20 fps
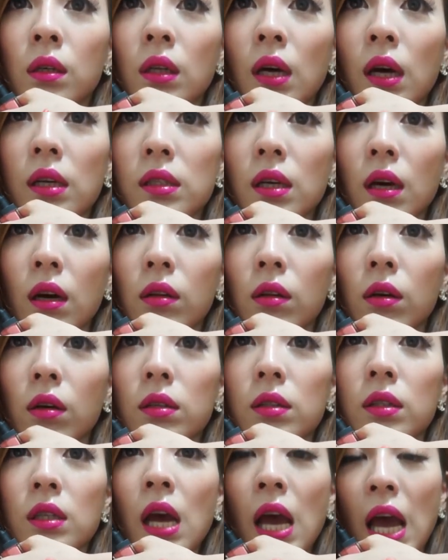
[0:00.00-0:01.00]
That's how it
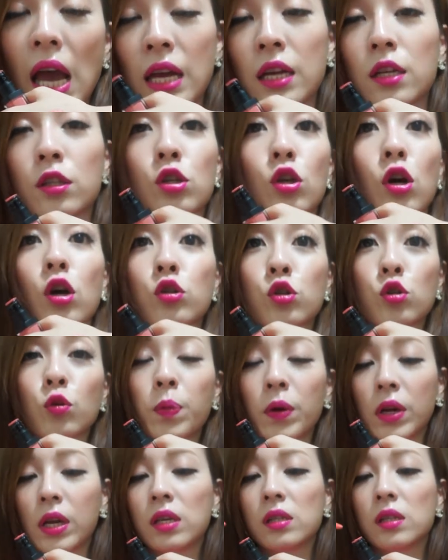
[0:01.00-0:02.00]
looks. And it's
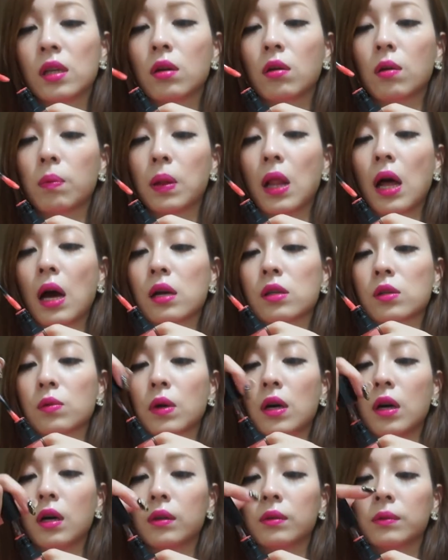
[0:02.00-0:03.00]
super easy to apply as
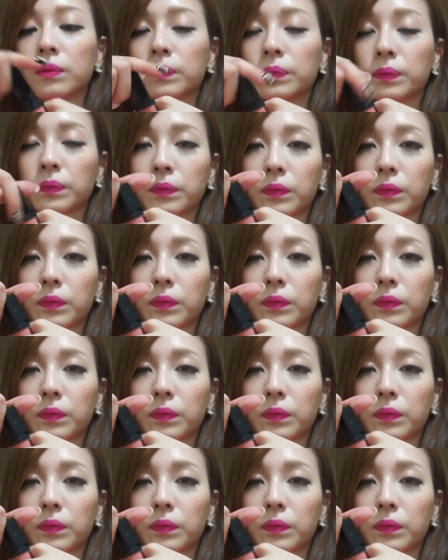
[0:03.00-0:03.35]
well.